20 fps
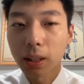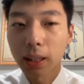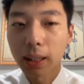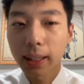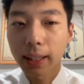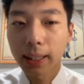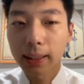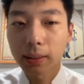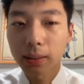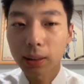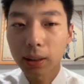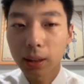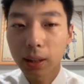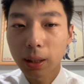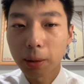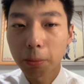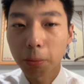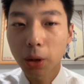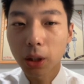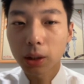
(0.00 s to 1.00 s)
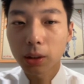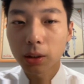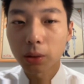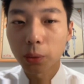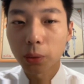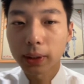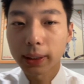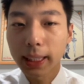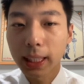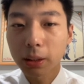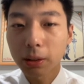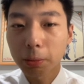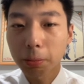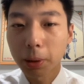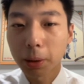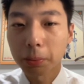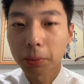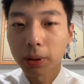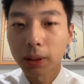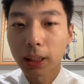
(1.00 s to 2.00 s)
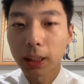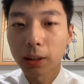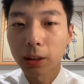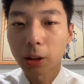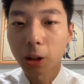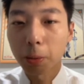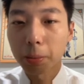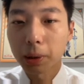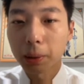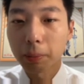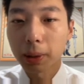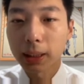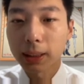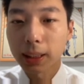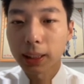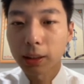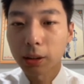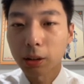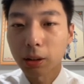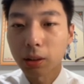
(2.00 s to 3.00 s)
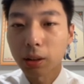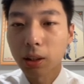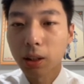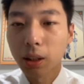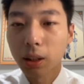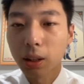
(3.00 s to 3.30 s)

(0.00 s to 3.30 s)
against the compression without permutation optimization.